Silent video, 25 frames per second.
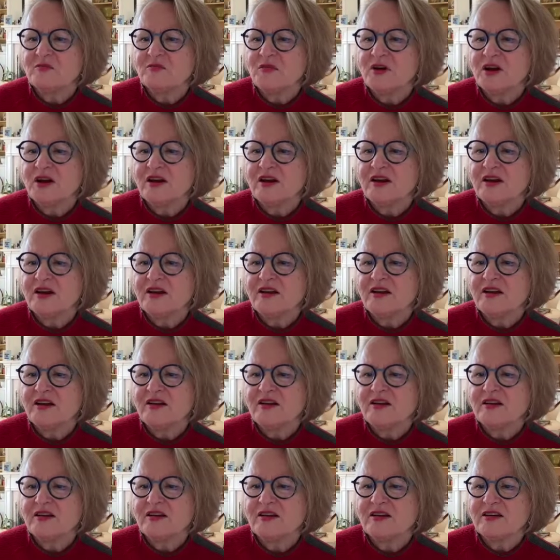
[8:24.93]

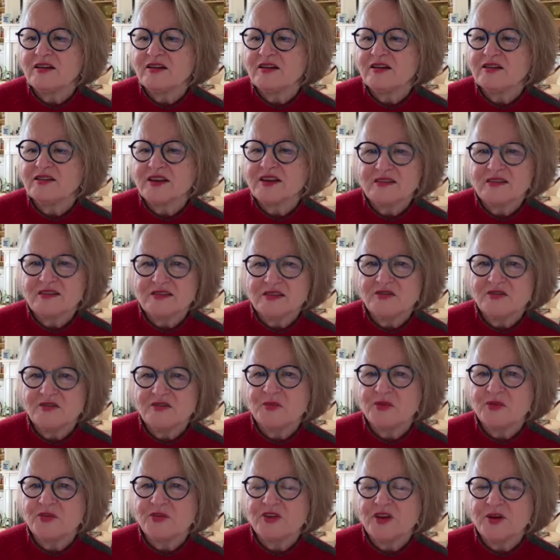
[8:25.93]
My sense
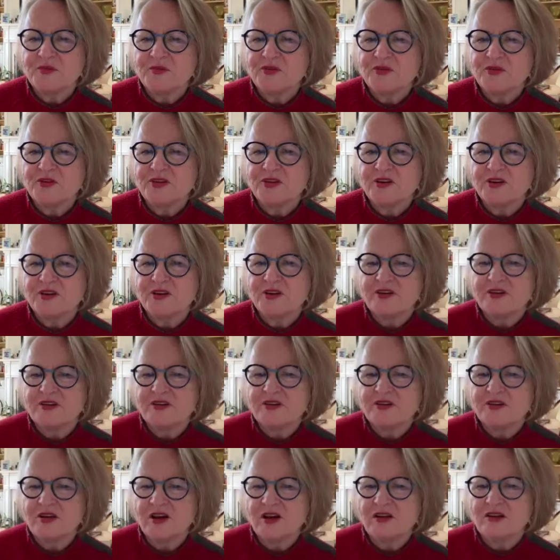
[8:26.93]
of perception
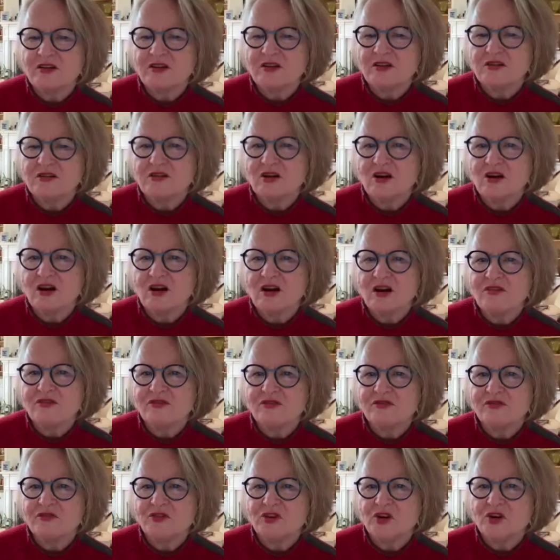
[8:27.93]
is a little
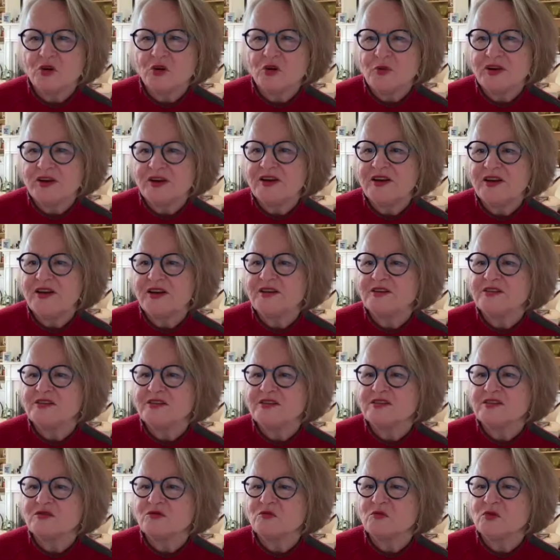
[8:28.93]
off. Nobody
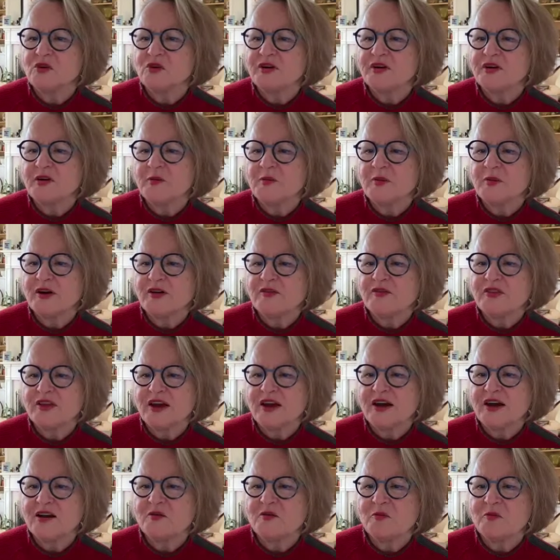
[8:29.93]
needs to worry about
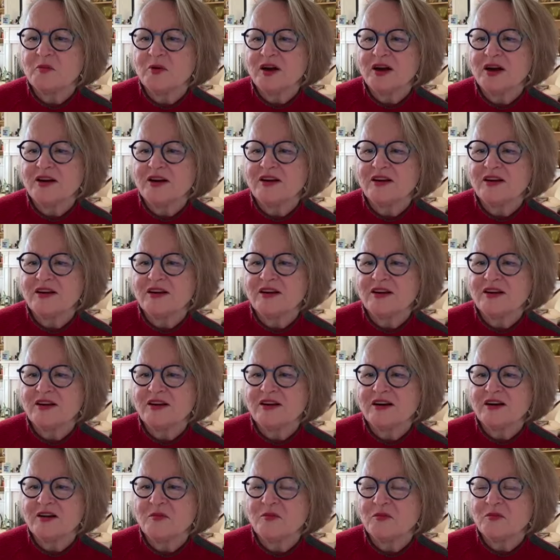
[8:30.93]
that. But
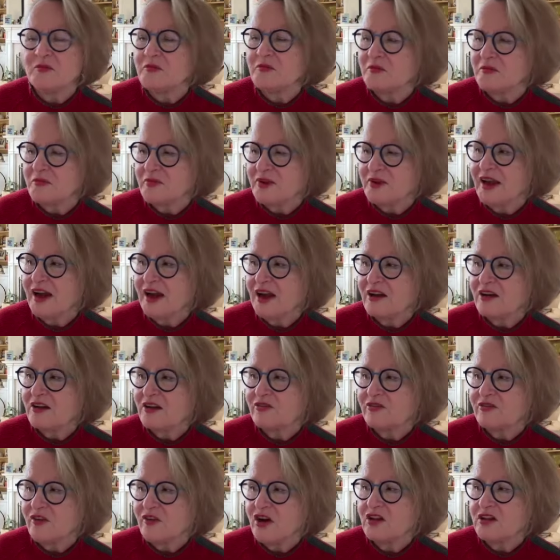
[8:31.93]
yeah,
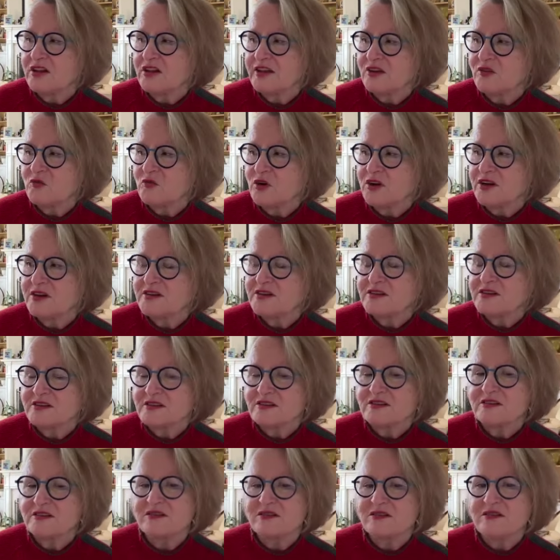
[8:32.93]
falling
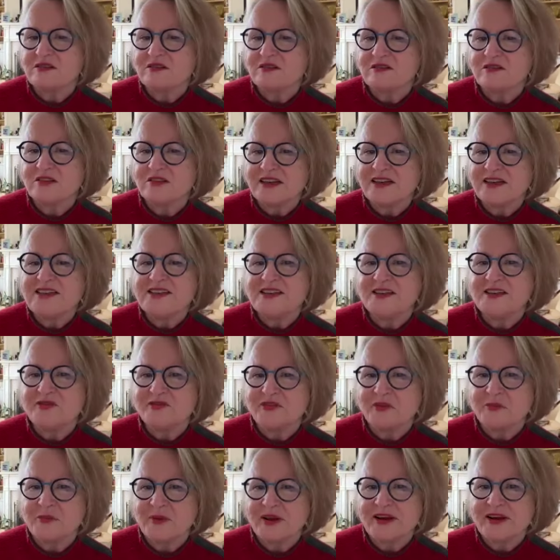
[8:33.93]
was easy
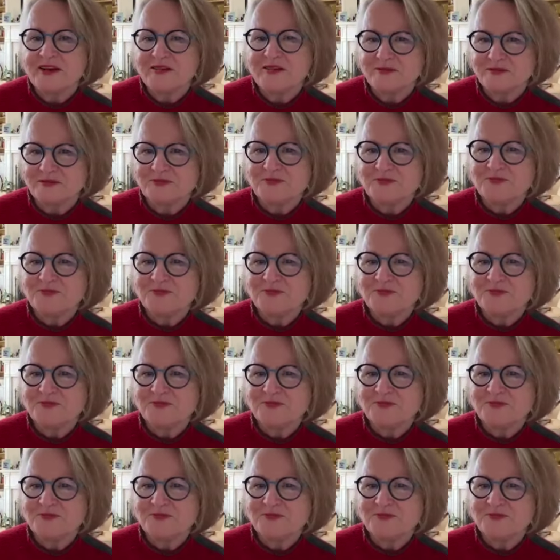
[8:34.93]
for me.